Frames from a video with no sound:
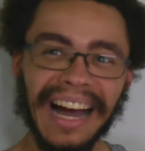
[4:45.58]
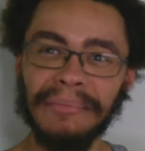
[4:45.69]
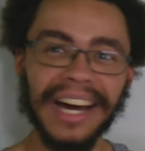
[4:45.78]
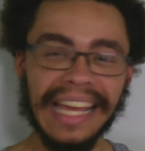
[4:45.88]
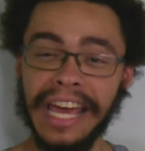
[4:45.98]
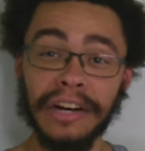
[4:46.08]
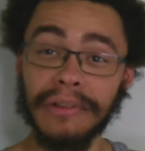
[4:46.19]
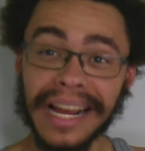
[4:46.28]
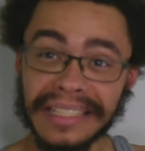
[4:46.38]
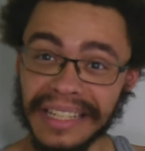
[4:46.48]
I'm not
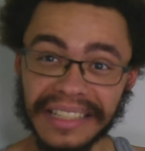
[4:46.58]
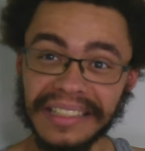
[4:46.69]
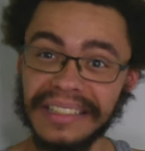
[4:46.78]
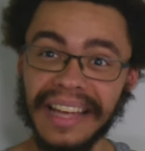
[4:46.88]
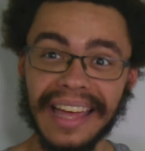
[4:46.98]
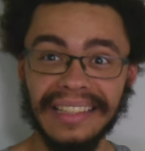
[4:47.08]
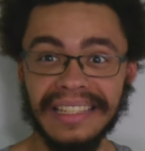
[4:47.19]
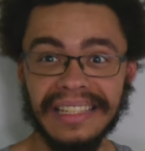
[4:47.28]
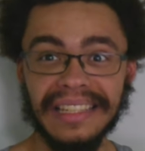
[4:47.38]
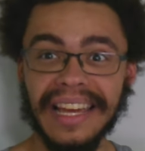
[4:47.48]
anorexic. At
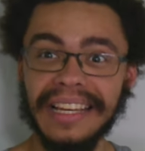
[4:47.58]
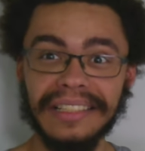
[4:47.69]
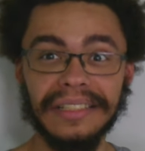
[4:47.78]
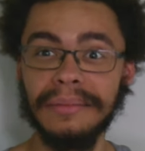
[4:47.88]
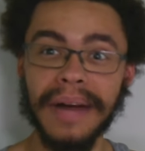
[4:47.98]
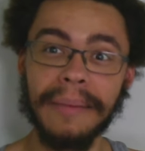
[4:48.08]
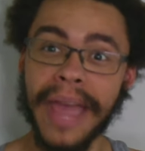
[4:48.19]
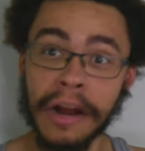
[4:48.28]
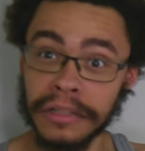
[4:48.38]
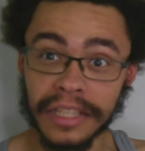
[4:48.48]
least like my
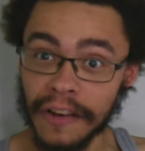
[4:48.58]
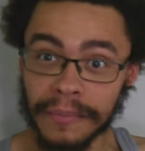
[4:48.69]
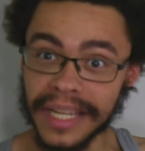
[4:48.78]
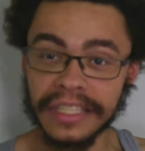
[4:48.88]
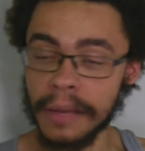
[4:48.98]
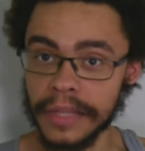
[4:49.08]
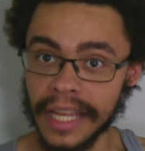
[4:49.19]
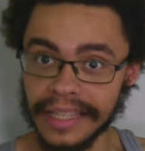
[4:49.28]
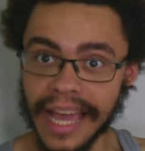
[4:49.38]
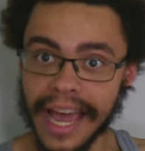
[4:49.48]
parents love me. Something
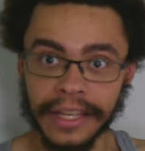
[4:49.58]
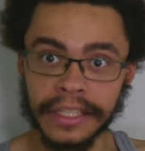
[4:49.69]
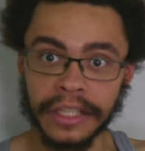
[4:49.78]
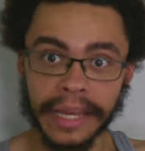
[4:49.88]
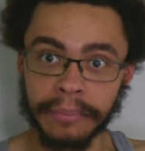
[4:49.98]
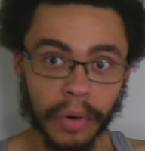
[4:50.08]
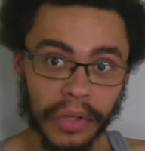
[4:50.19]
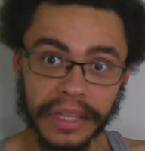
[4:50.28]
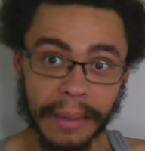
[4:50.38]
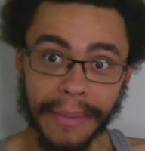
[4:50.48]
like that. Like
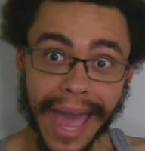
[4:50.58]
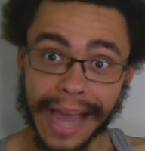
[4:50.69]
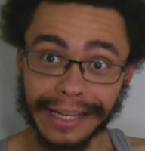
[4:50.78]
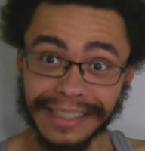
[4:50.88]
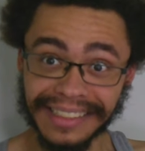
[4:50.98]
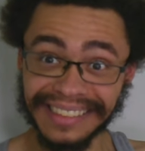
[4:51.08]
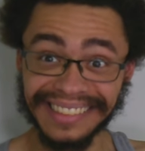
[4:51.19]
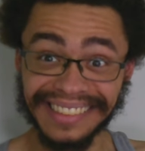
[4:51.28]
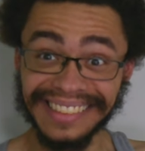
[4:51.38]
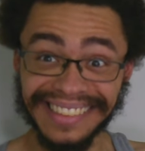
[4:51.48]
bully them back.
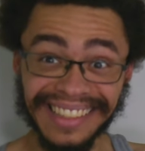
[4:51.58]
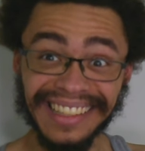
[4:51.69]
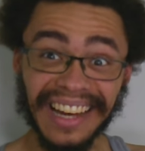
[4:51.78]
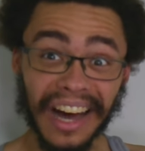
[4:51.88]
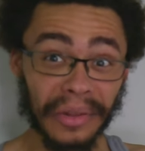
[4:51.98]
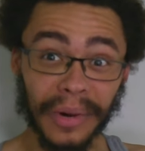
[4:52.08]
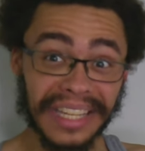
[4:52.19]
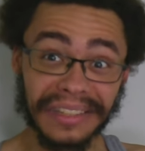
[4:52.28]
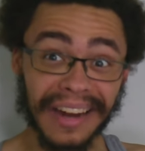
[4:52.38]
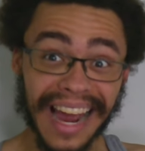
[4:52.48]

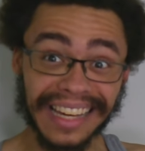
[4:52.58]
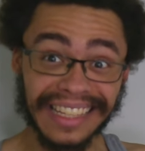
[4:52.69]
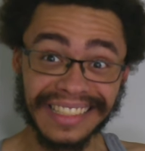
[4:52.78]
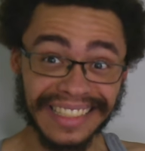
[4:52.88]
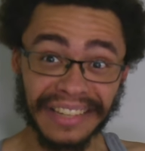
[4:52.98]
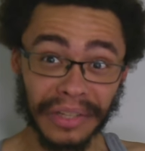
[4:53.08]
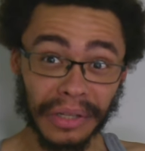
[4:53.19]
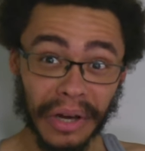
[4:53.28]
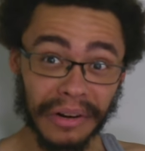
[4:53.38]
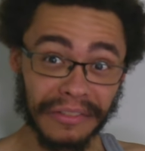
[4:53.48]
Otherwise they're not going to just leave you
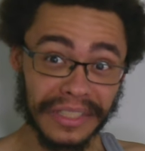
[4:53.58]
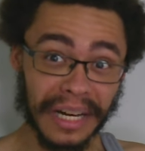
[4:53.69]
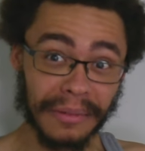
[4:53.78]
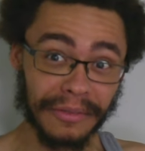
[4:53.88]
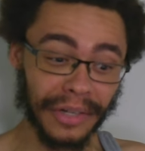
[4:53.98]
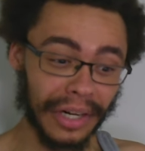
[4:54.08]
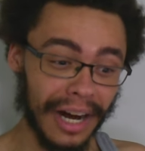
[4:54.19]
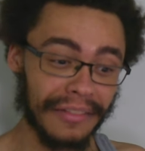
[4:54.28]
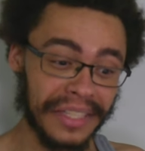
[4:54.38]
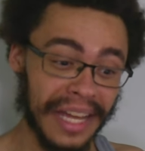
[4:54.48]
alone if you tell them to fuck
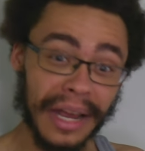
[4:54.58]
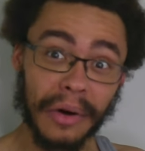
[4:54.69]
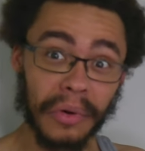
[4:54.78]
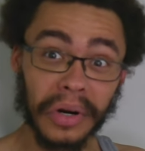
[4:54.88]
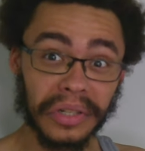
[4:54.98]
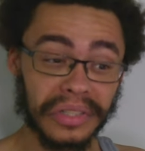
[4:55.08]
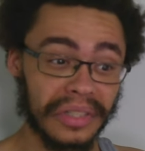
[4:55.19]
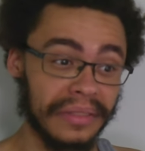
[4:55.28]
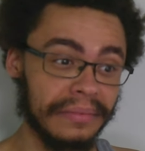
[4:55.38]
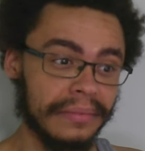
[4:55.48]
off. That's not how it works.